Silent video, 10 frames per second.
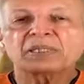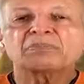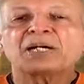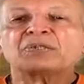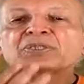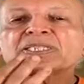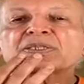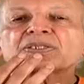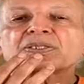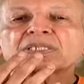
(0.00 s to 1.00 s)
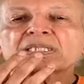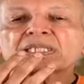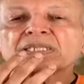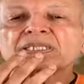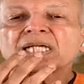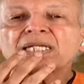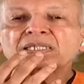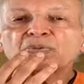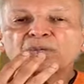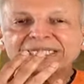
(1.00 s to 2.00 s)
My mouth is
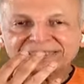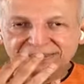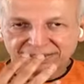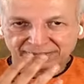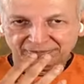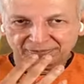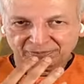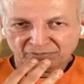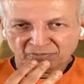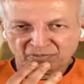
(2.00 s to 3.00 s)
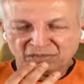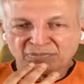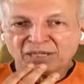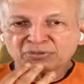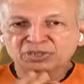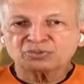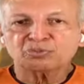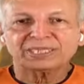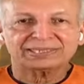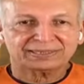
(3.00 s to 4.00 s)
entirely wet. My mouth is
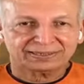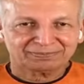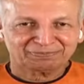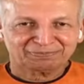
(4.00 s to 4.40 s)
wet.